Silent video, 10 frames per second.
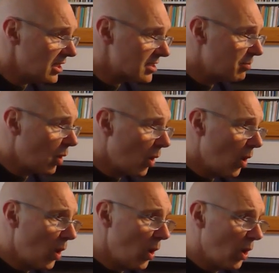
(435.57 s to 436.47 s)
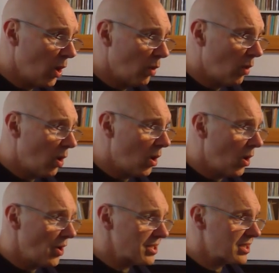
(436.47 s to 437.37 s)
his all
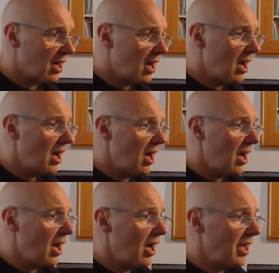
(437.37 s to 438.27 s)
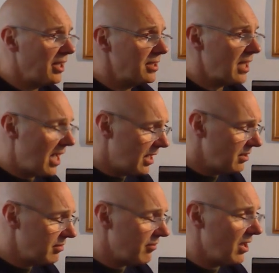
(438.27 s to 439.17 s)
was kind and